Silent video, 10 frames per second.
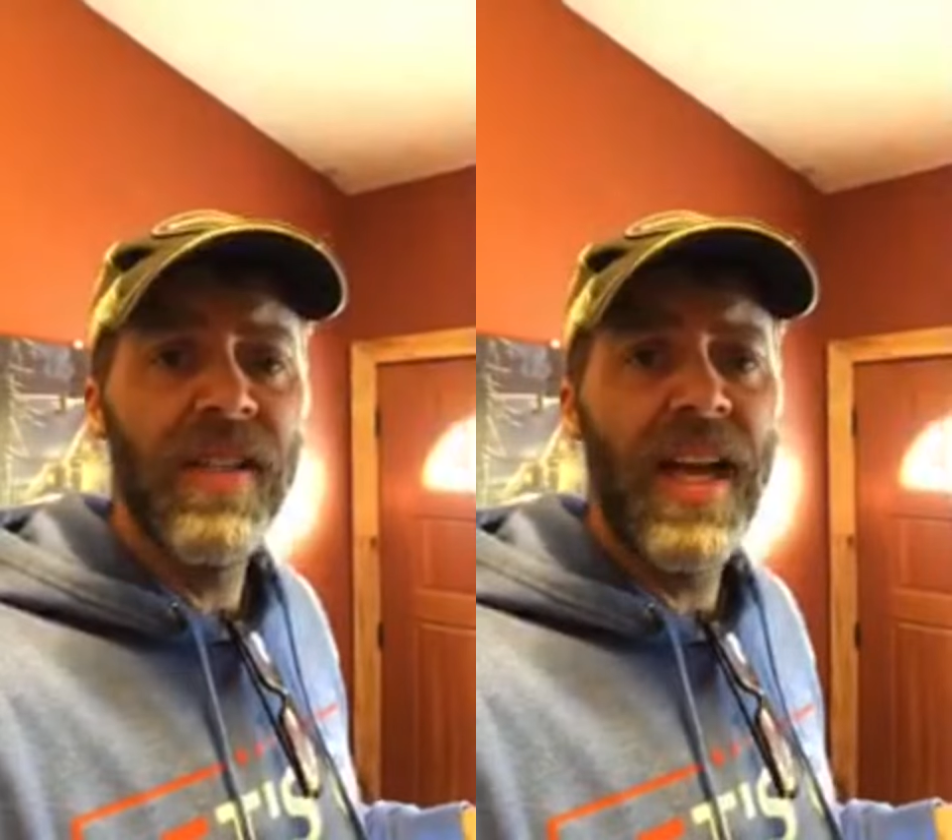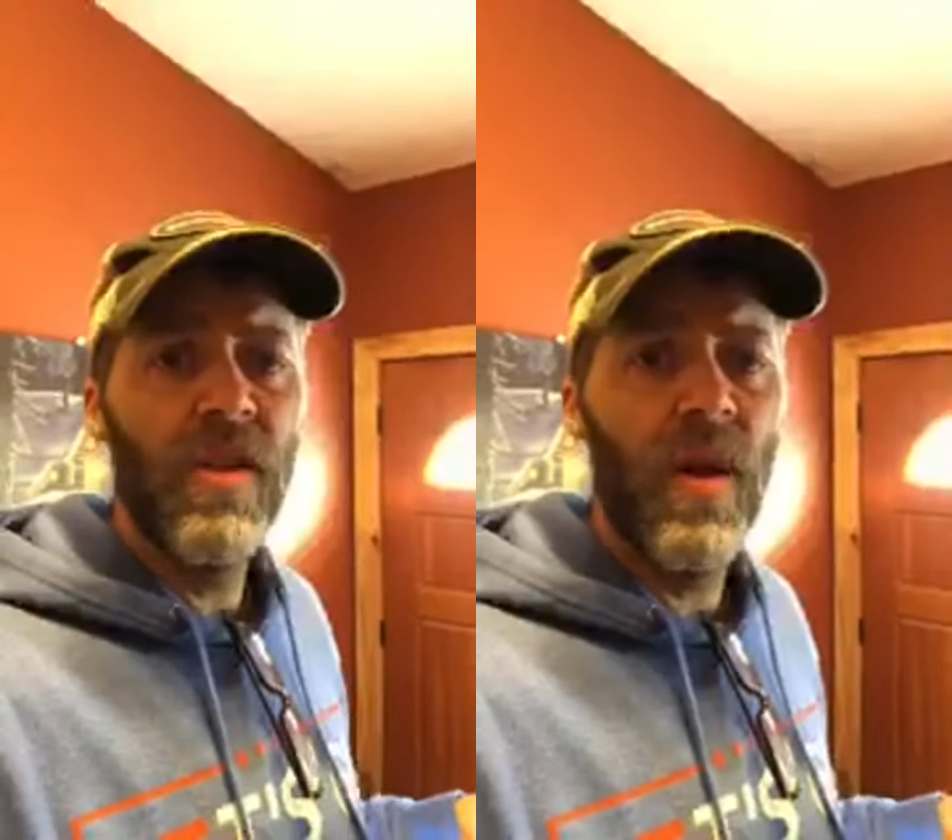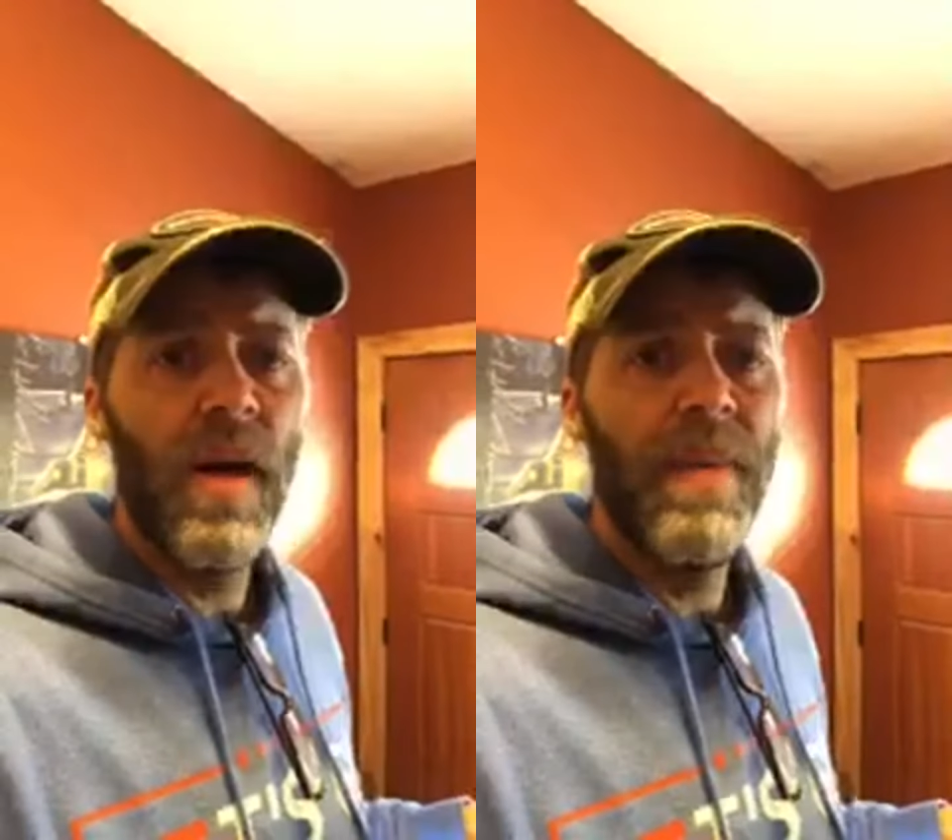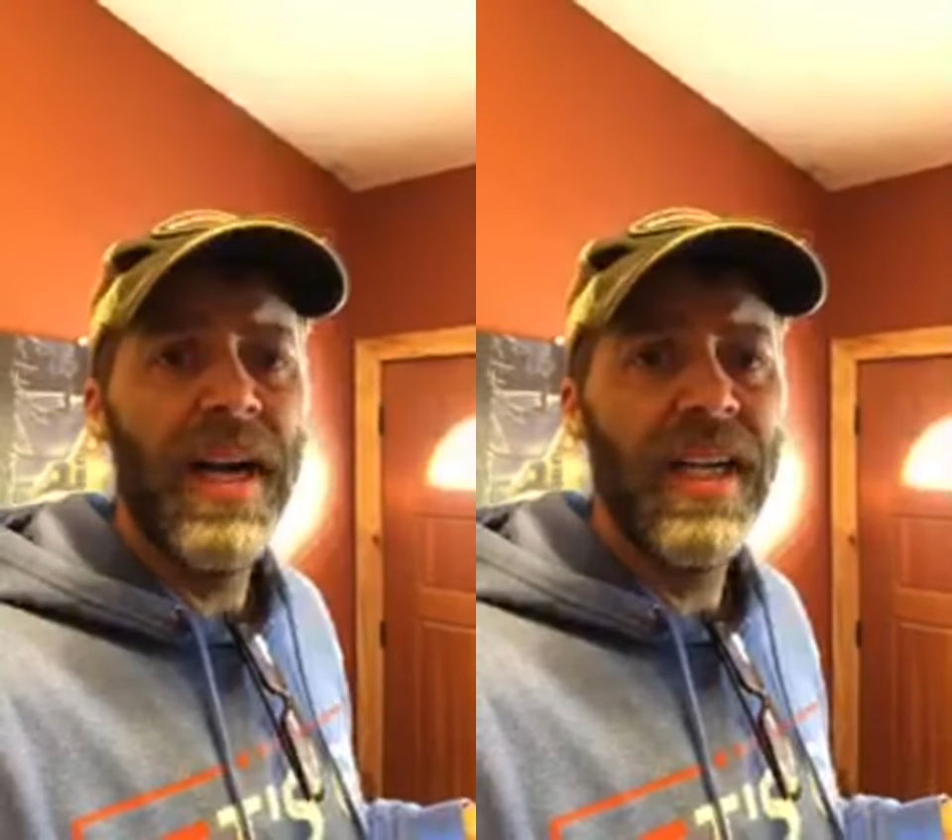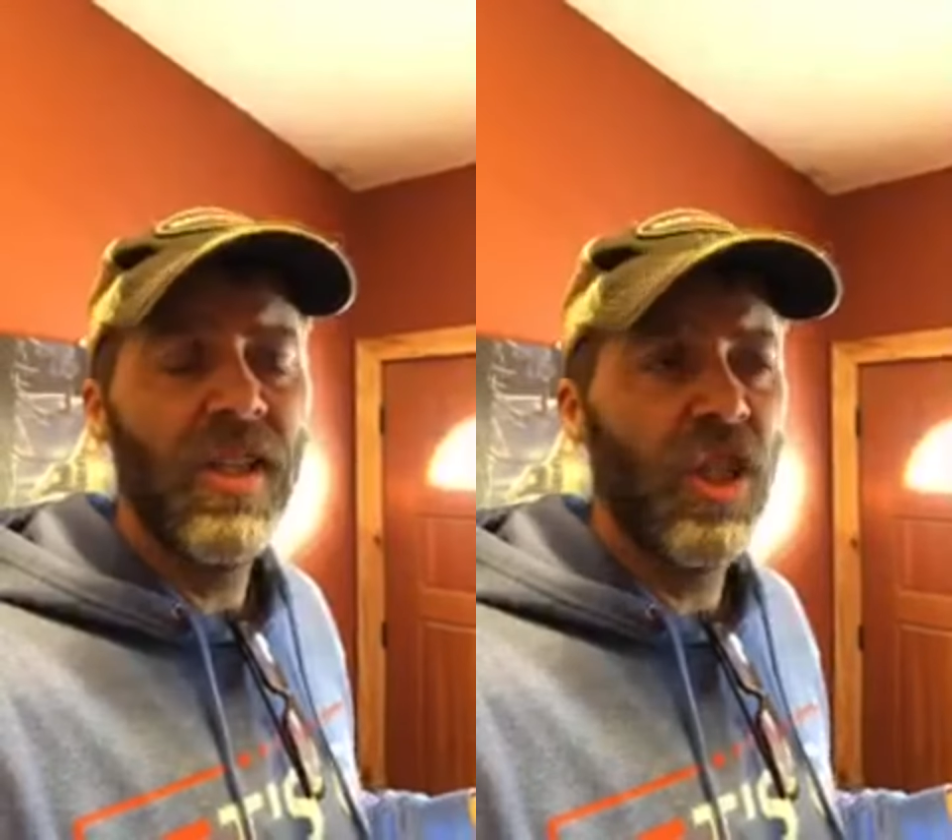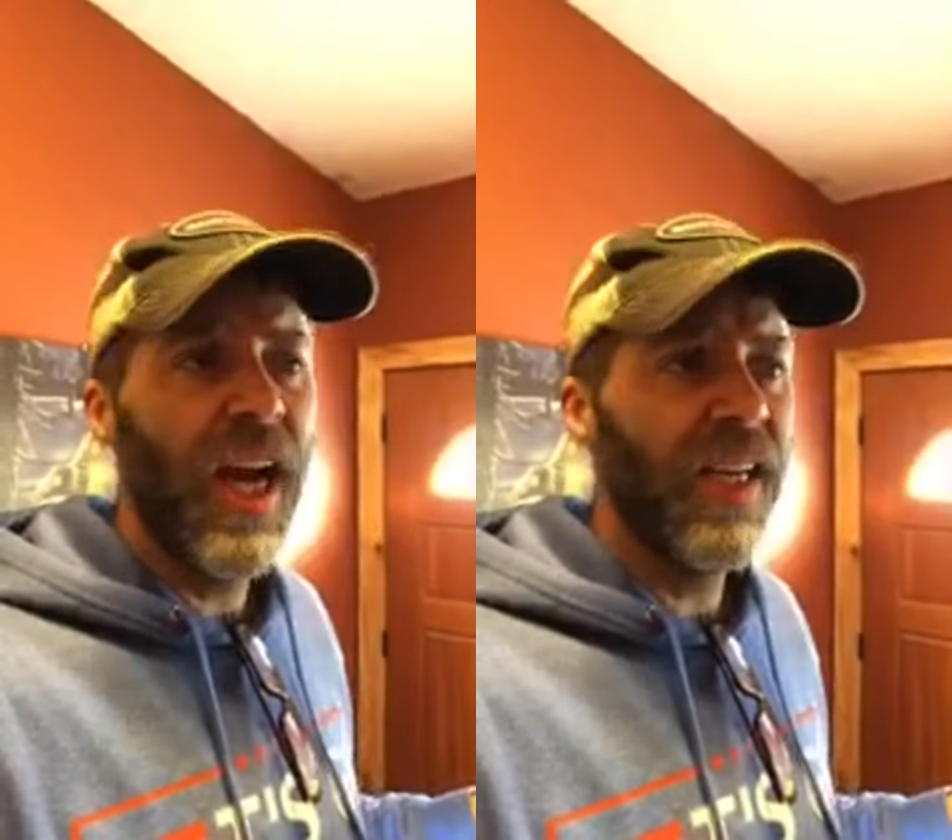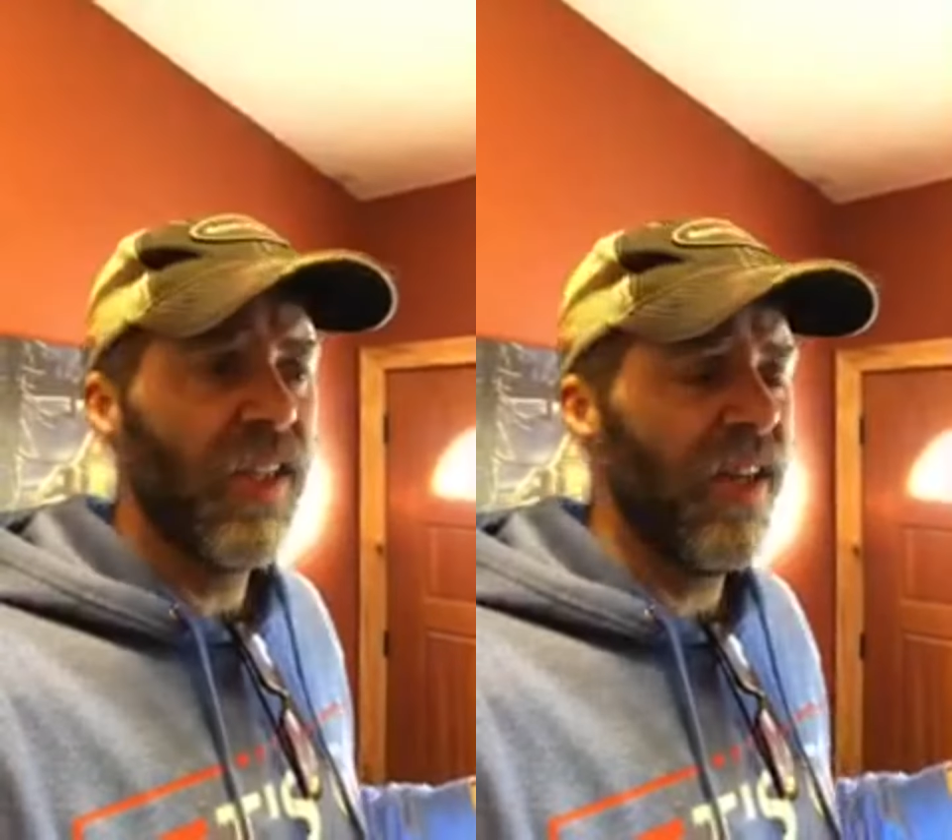that throttle body injection.